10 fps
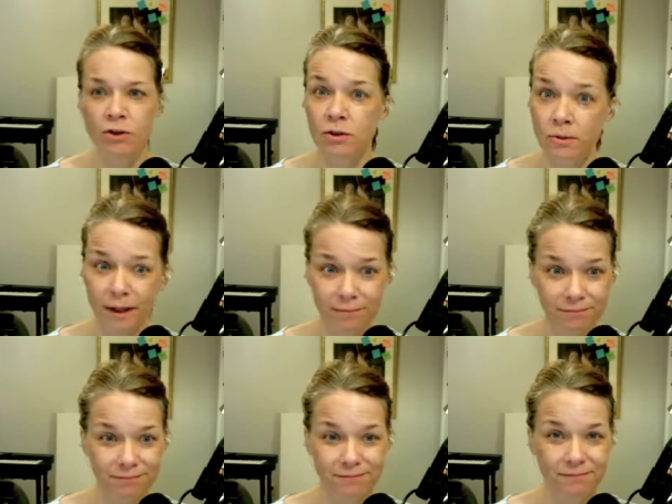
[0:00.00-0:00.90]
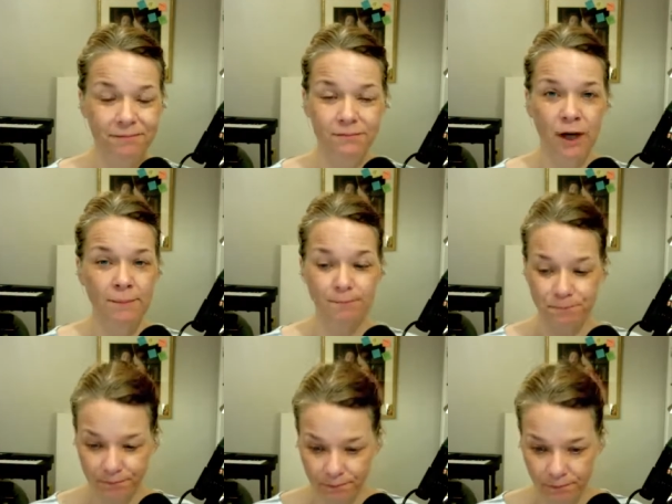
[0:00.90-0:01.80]
it, right?
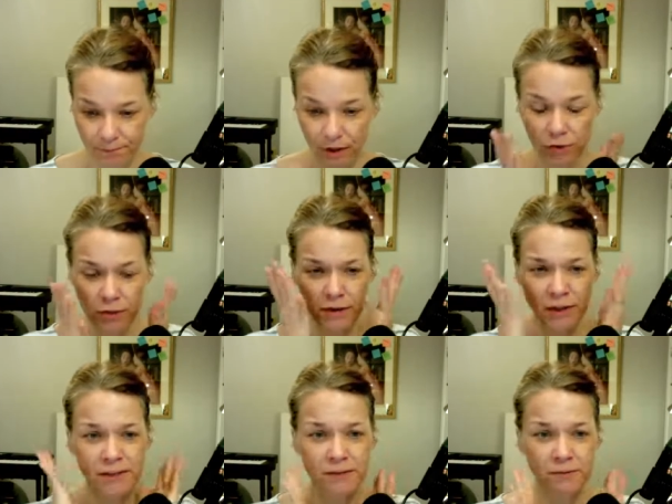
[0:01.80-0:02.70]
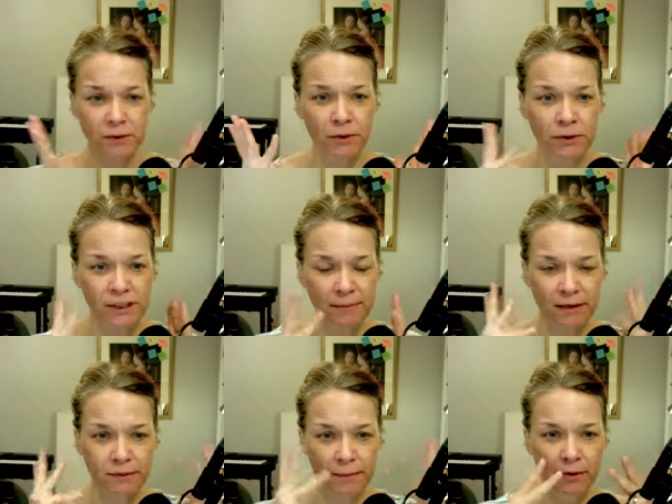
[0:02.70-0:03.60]
Do the things that feel good to
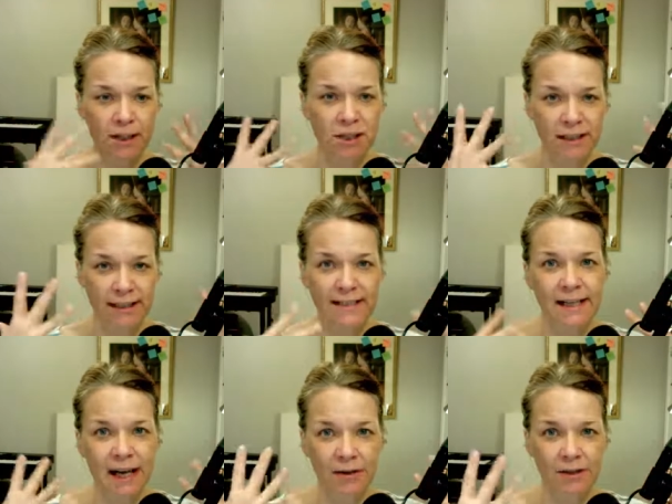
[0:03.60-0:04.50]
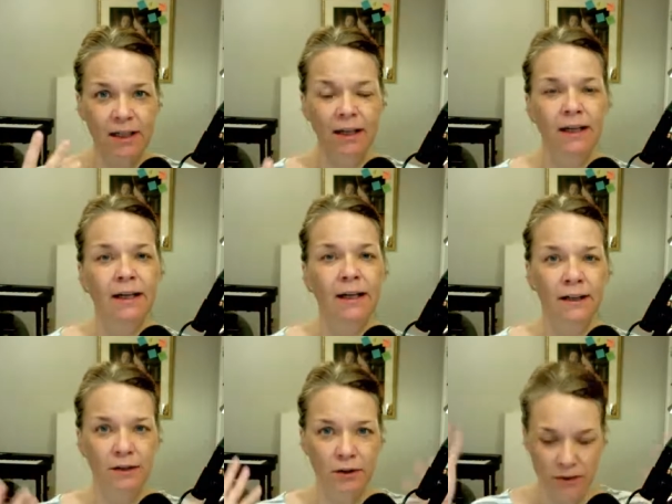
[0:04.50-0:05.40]
make vibration and sound
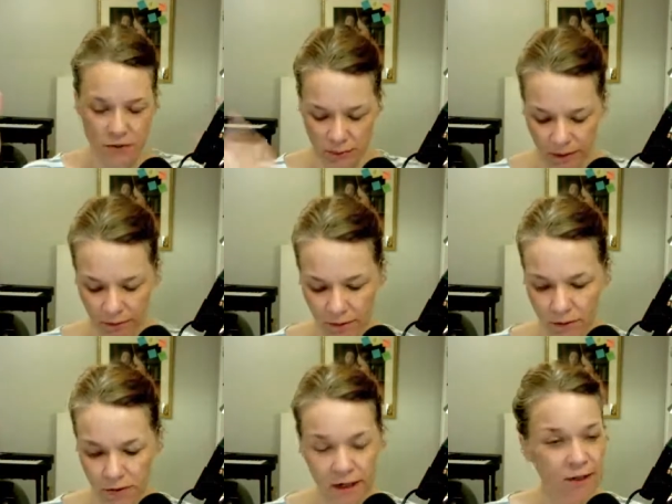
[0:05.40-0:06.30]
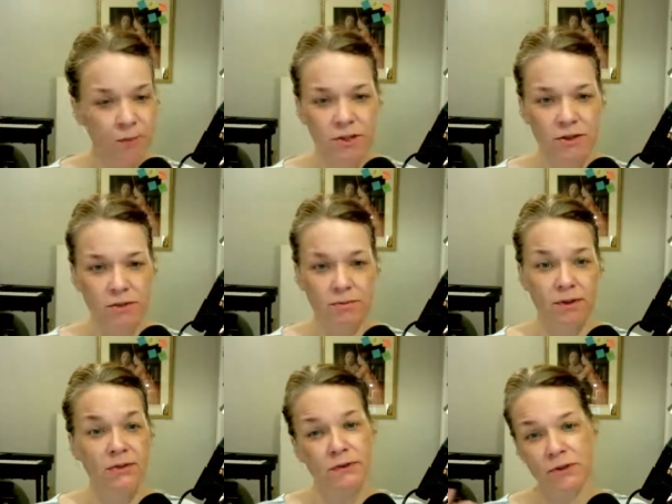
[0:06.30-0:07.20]
in your instrument. That's what you do.
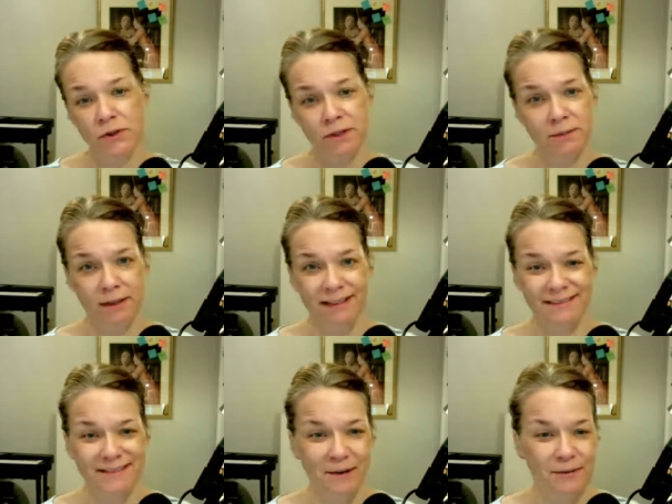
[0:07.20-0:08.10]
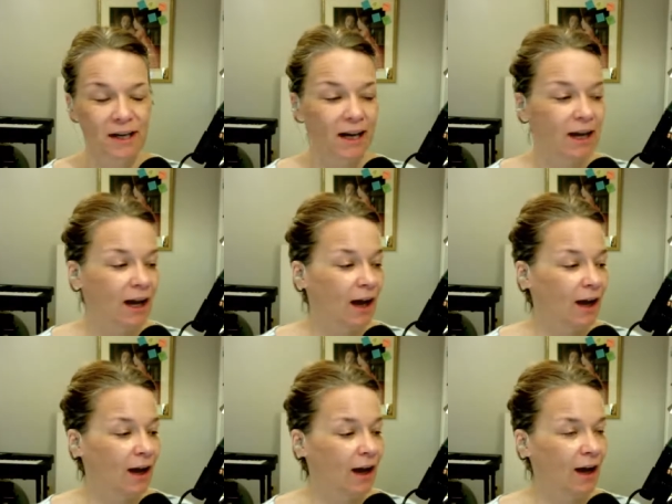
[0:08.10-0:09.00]
This feels good to me. So,
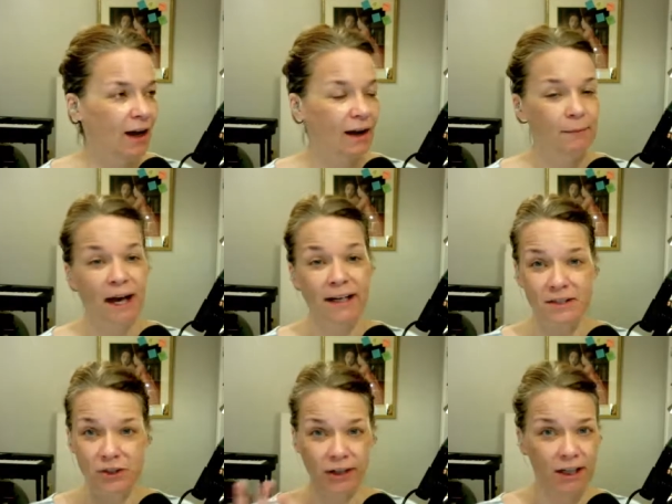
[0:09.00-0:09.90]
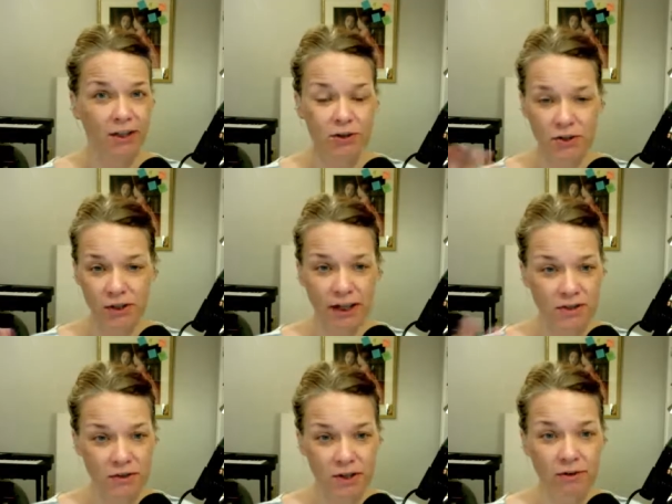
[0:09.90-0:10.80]
I can still hear there's still
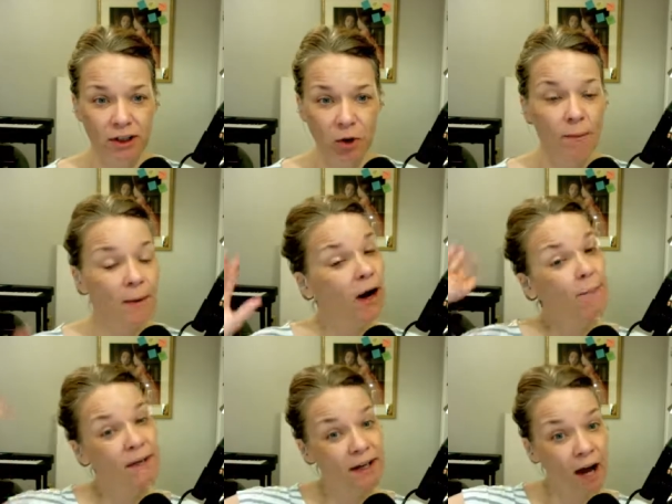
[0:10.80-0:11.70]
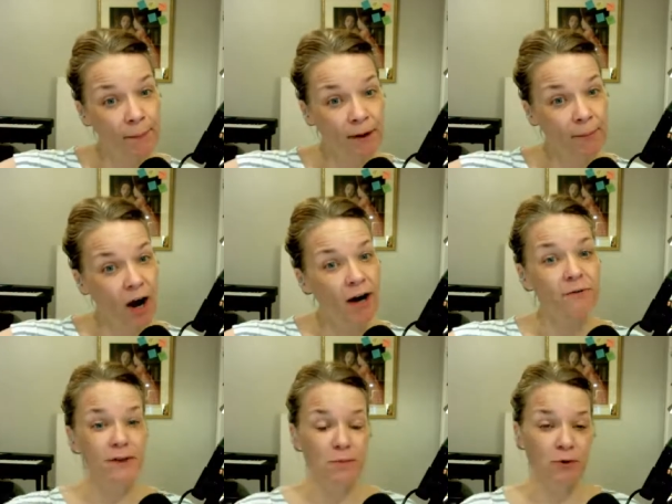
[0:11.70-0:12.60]
lots of stuff in the lower part, but the upper
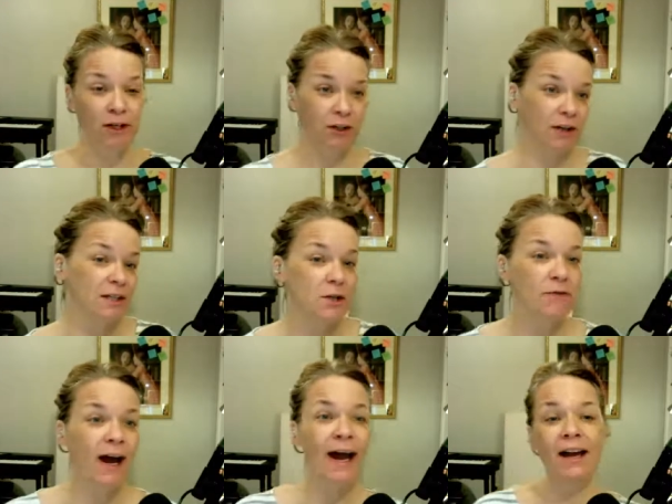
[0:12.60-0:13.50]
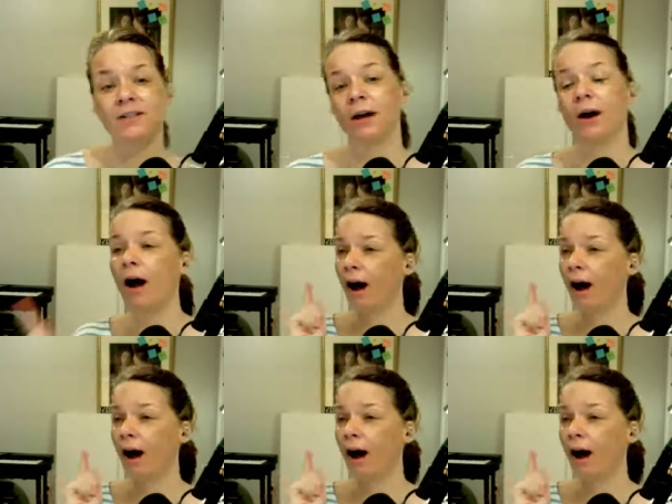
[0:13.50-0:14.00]
part feels pretty good. So if I had to go,